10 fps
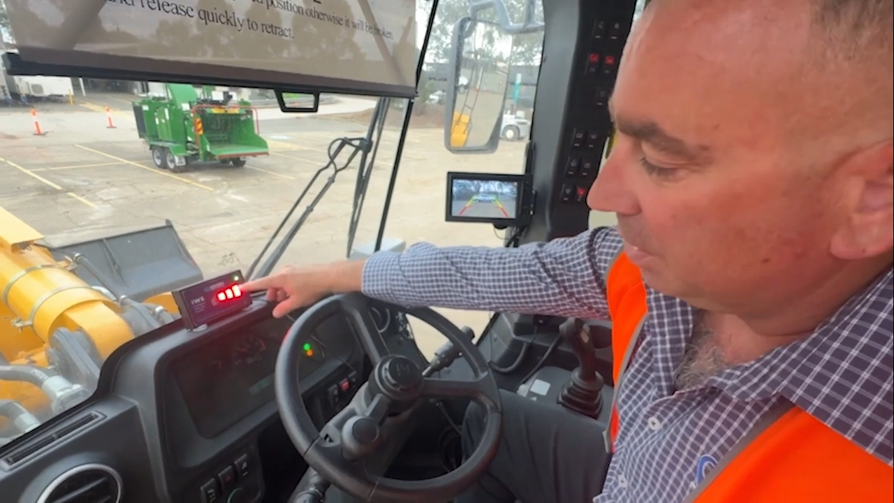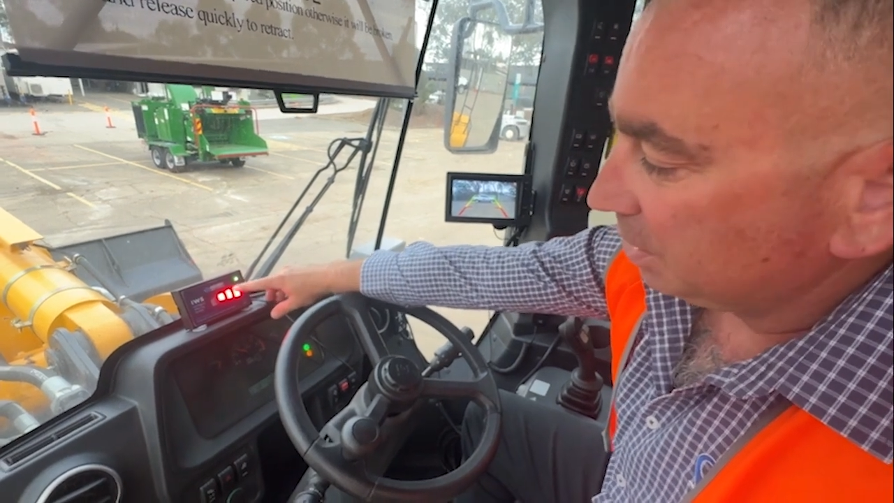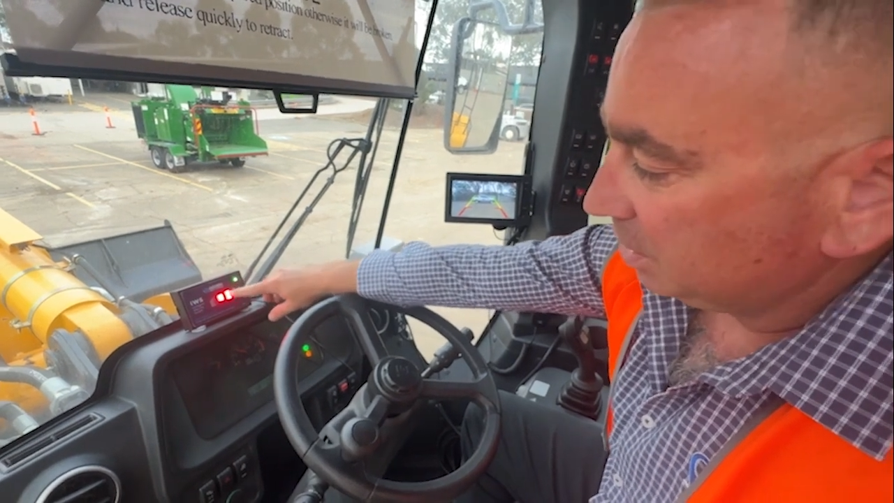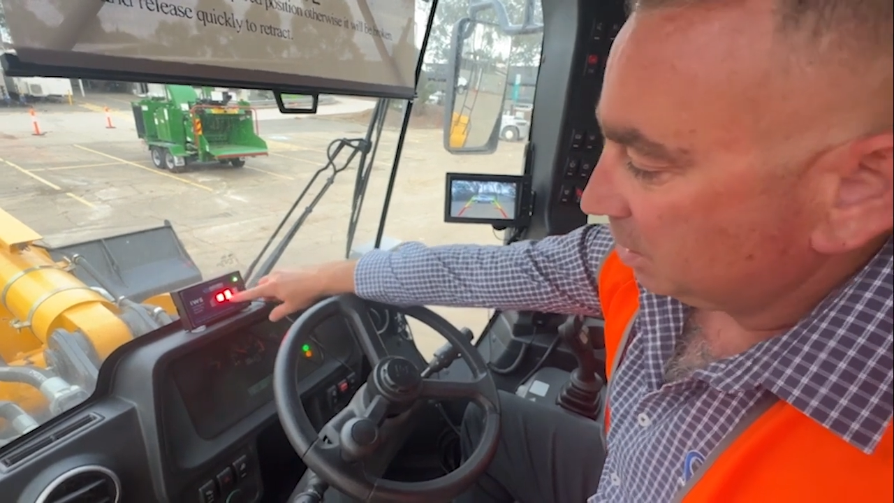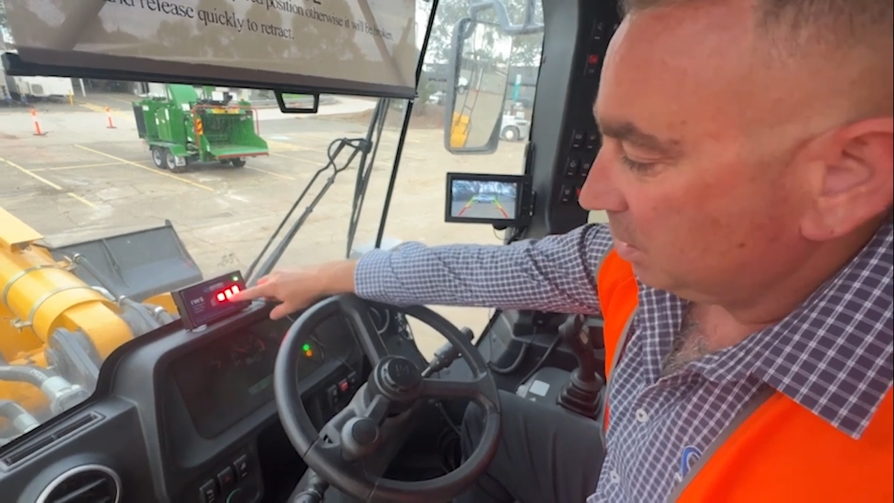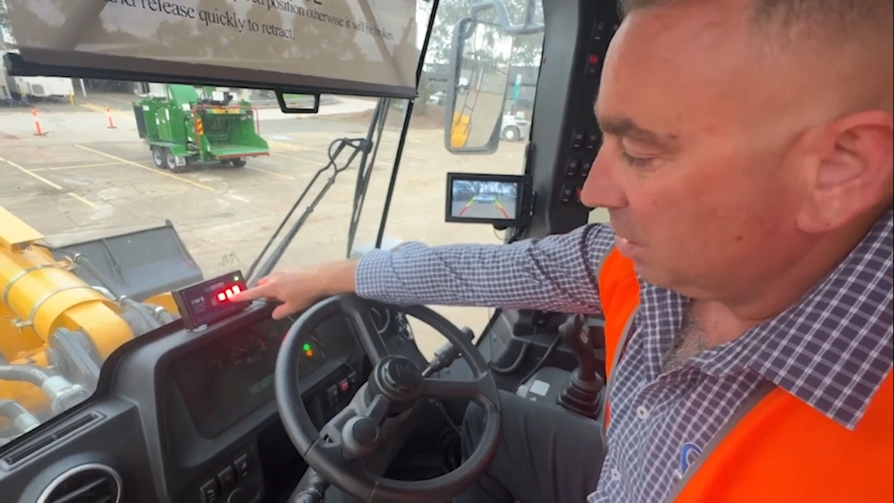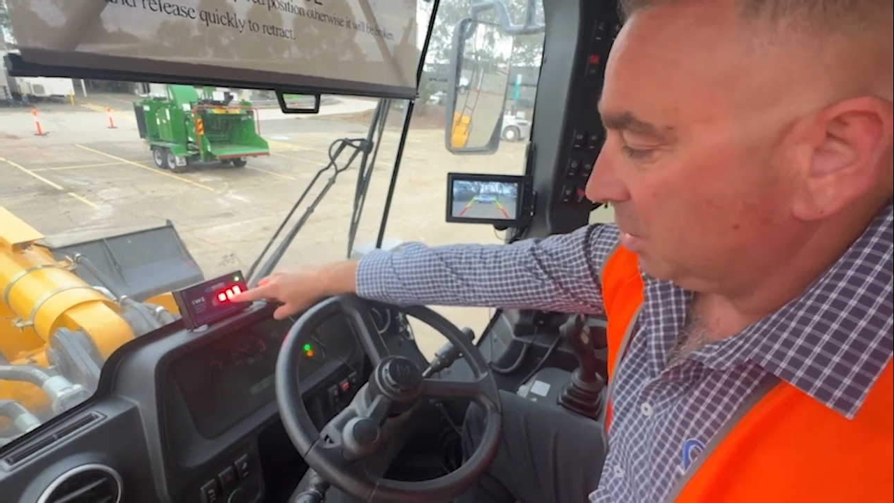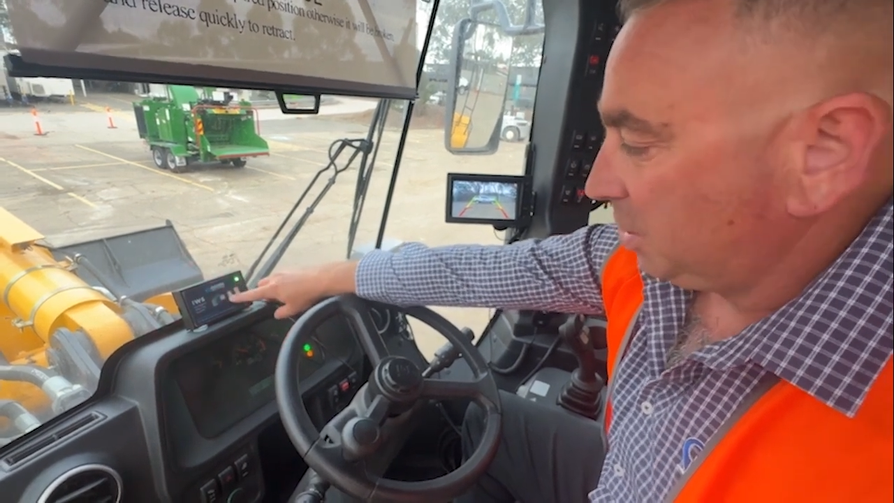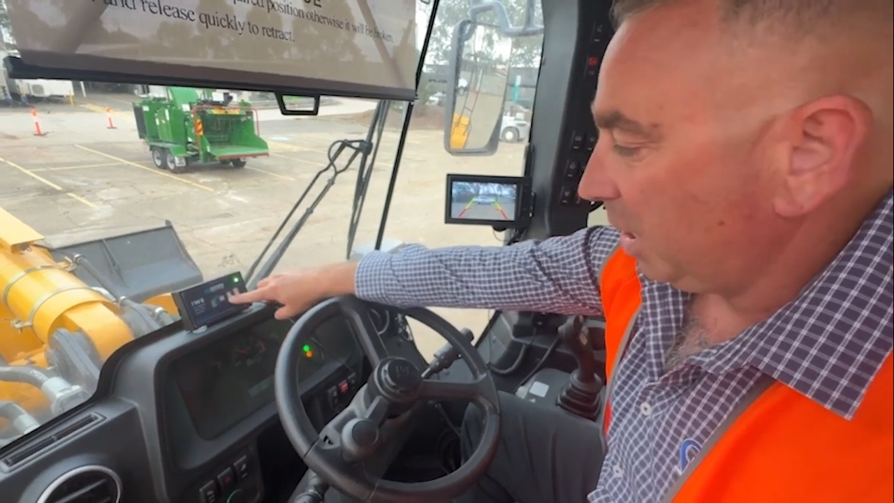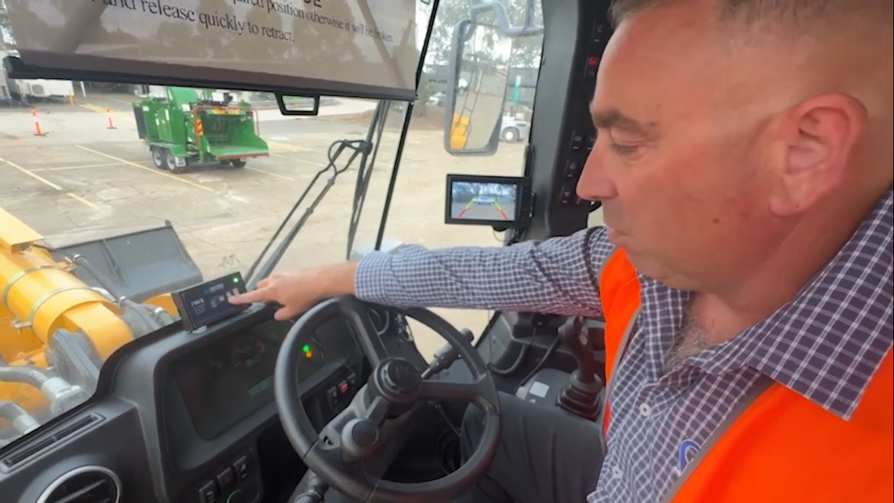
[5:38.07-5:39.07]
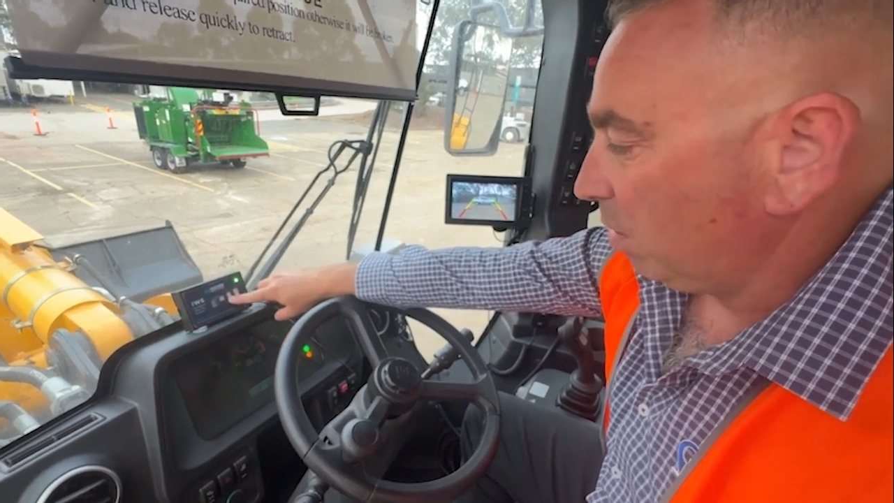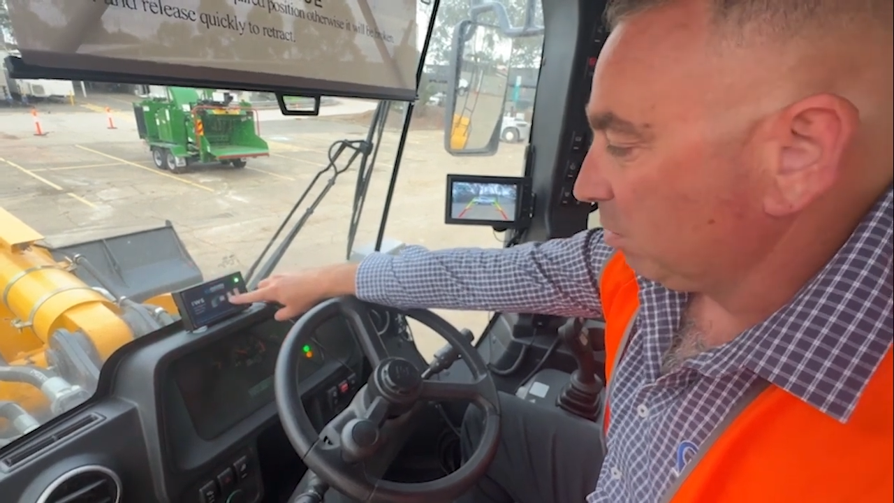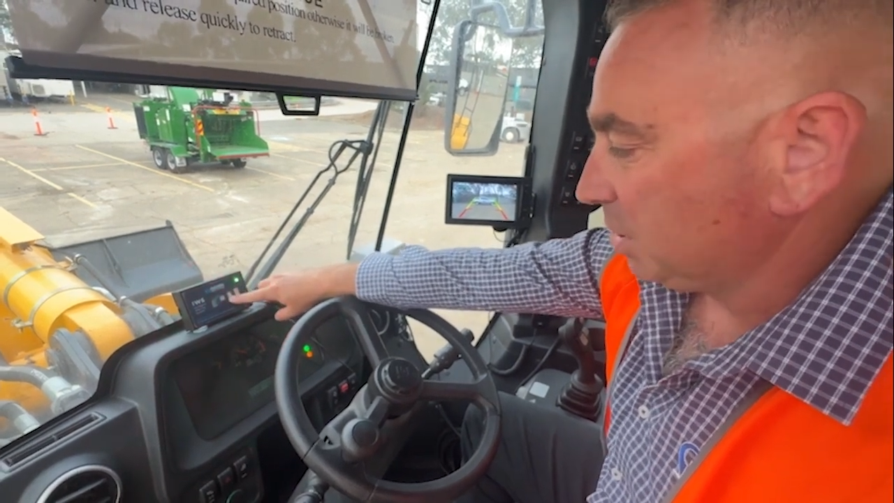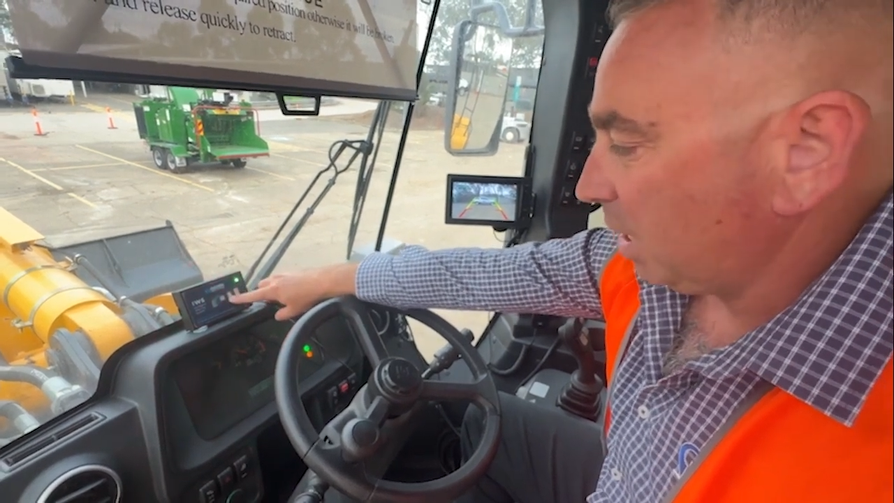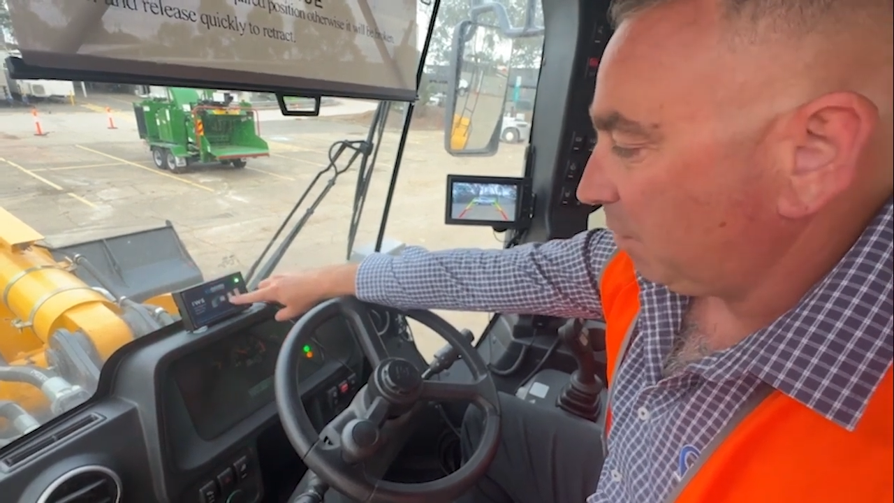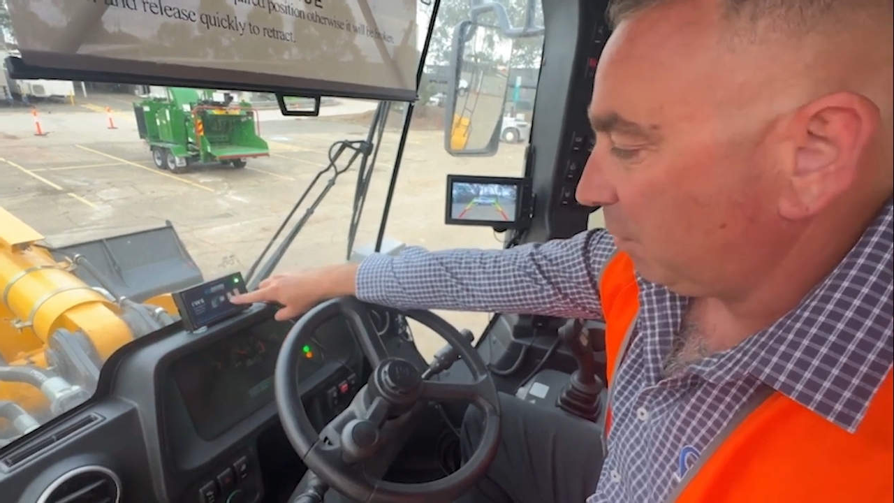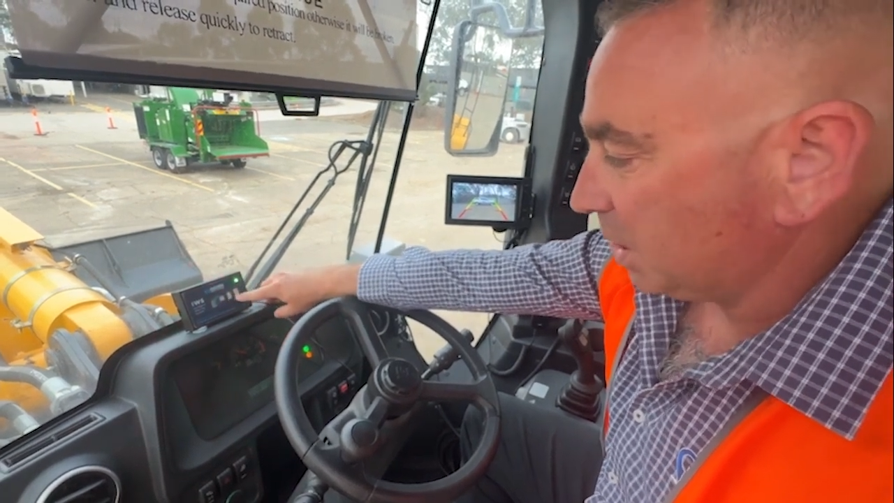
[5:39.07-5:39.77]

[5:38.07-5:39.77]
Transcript: the second one will start